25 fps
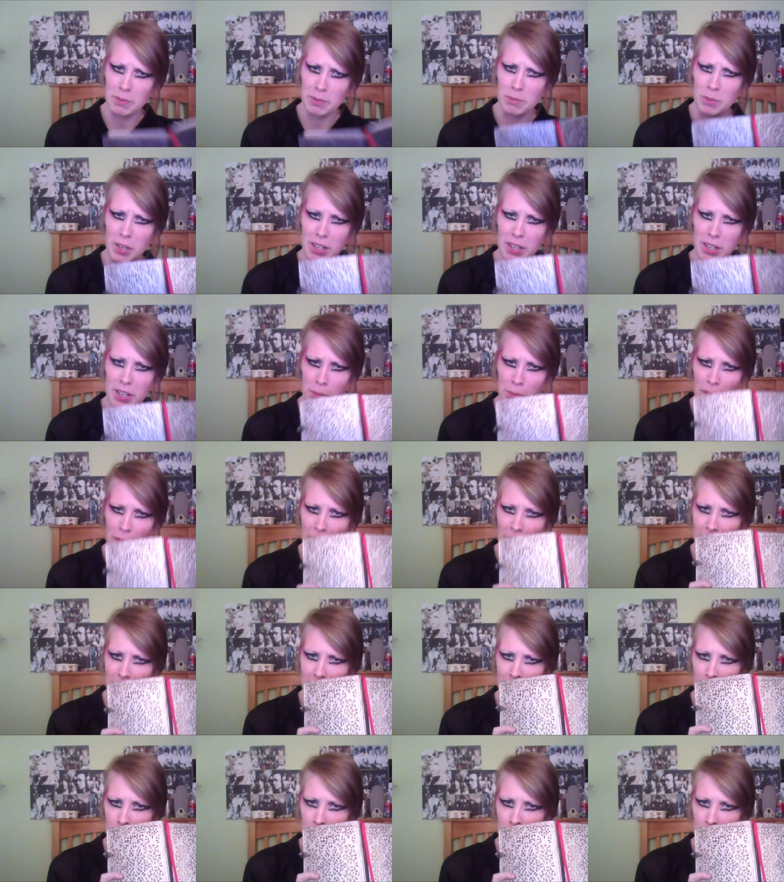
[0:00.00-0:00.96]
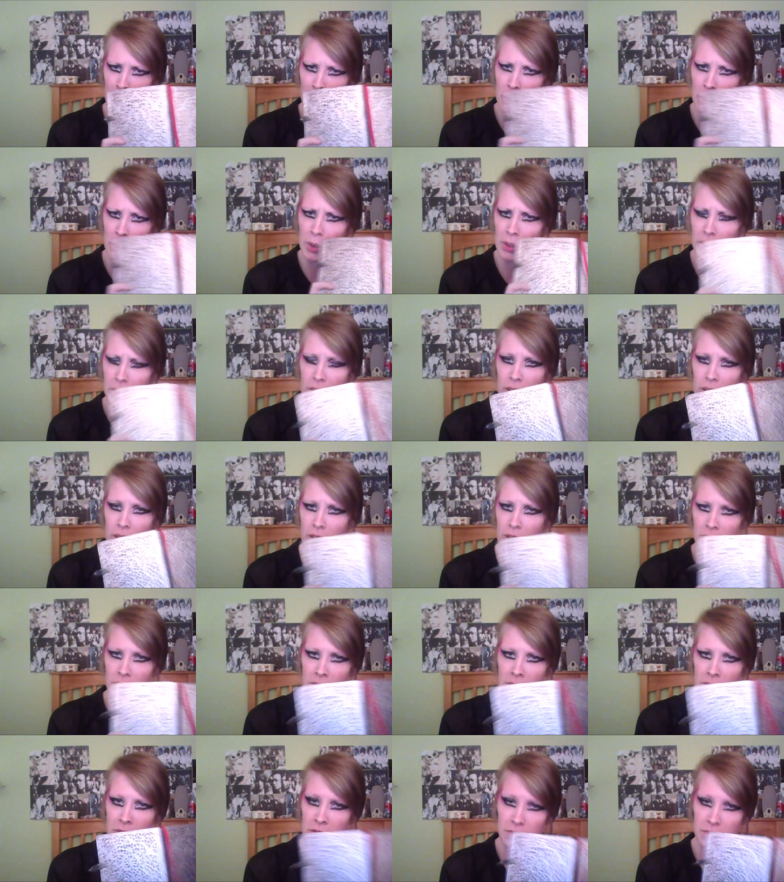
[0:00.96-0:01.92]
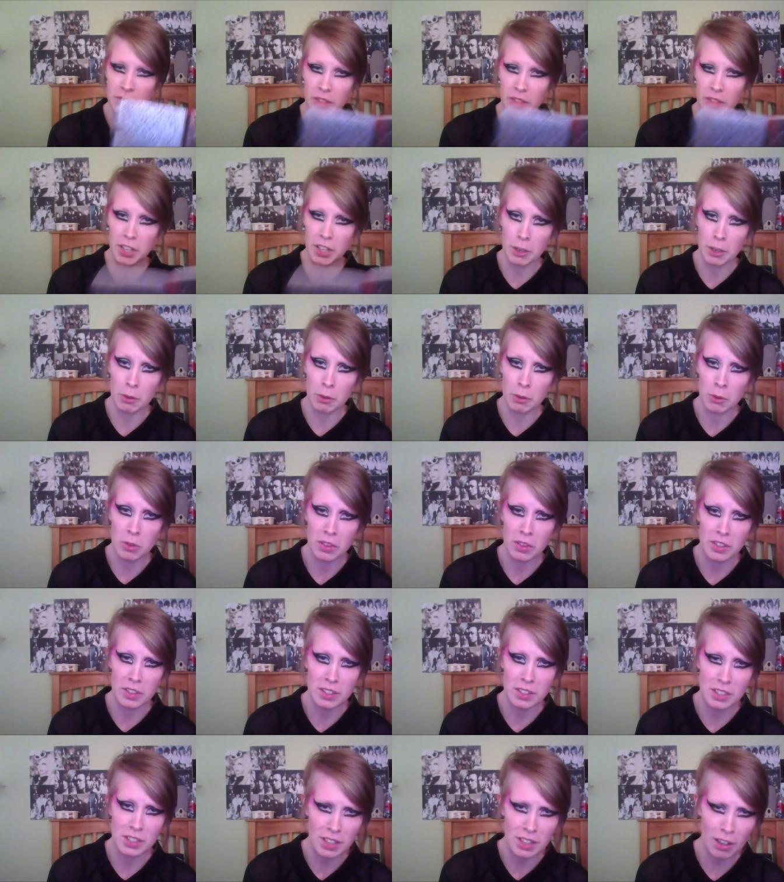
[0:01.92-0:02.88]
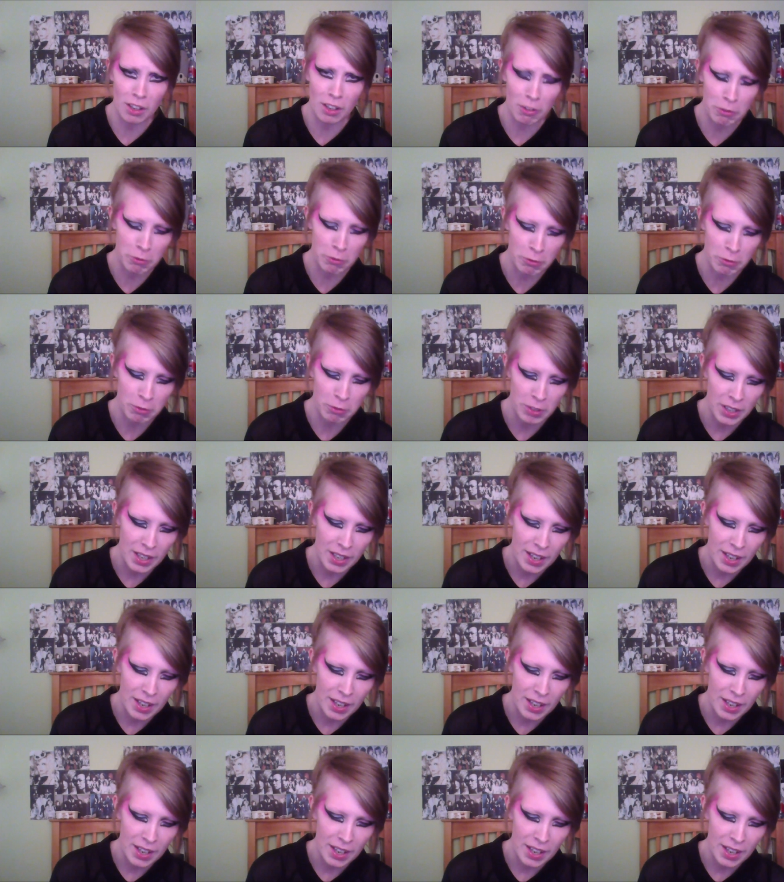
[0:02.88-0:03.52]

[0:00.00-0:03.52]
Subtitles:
written in my little book of video stuff.